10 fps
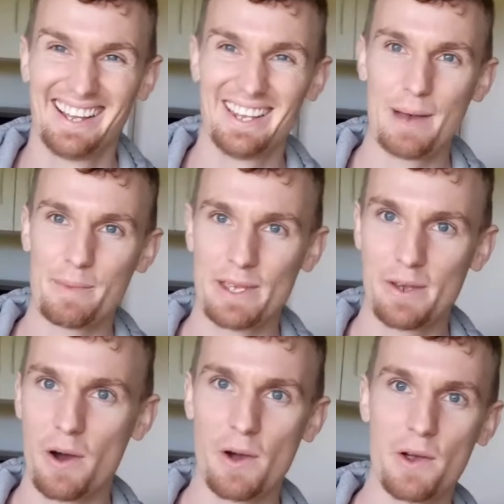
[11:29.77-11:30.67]
Let me
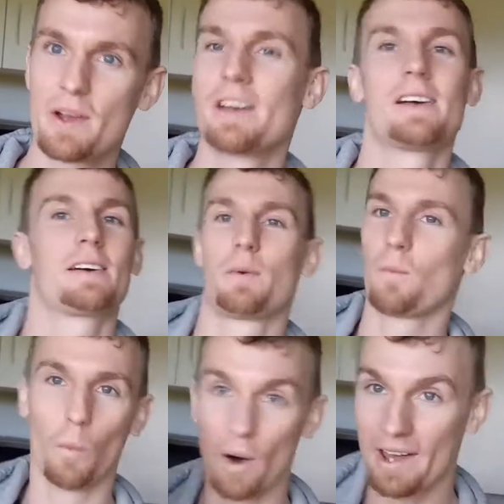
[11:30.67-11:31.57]
know
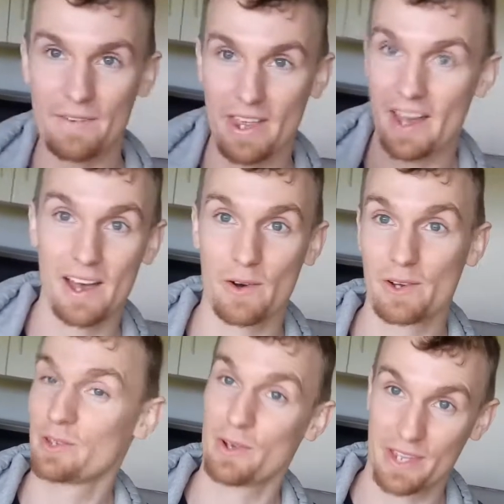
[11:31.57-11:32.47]
whatever the
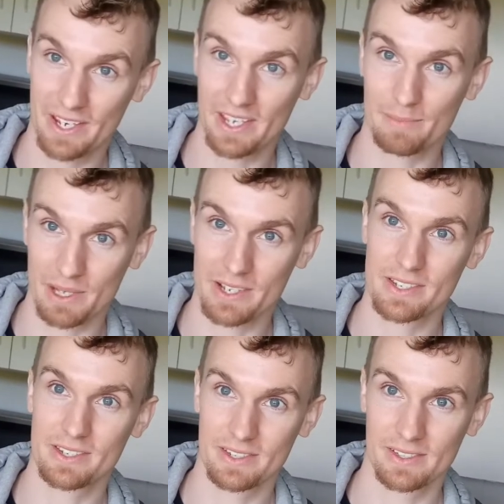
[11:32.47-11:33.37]
hell you're thinking,
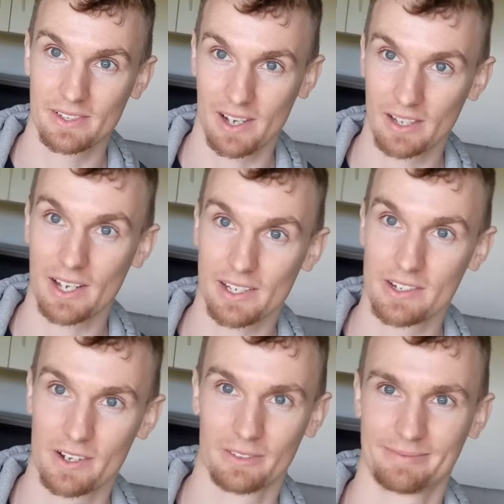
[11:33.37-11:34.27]
because I like
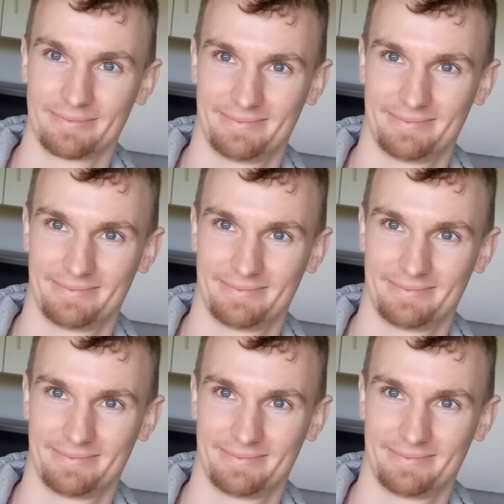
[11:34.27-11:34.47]
to know.